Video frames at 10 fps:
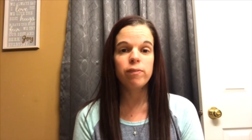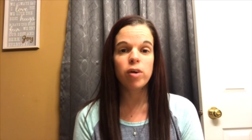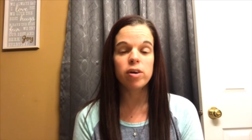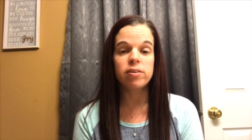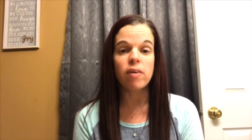
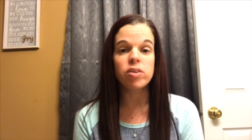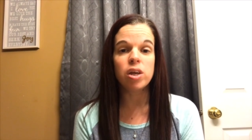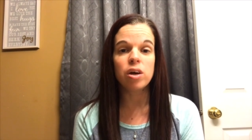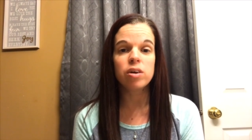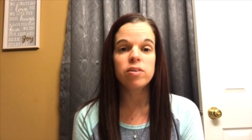for seven
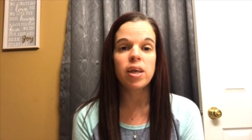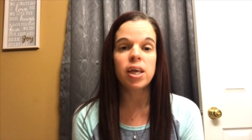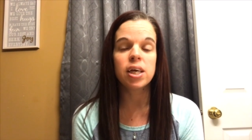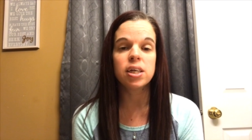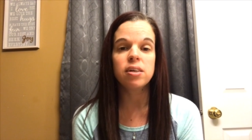years
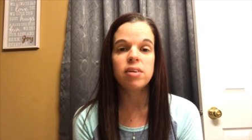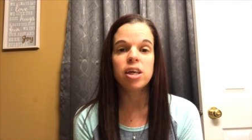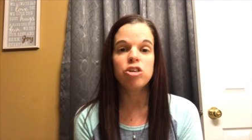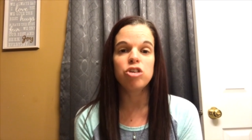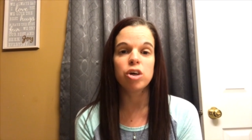and
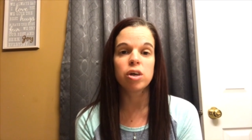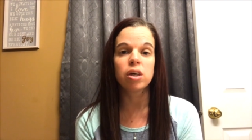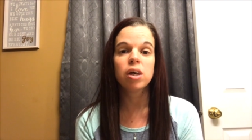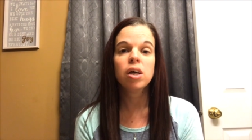it took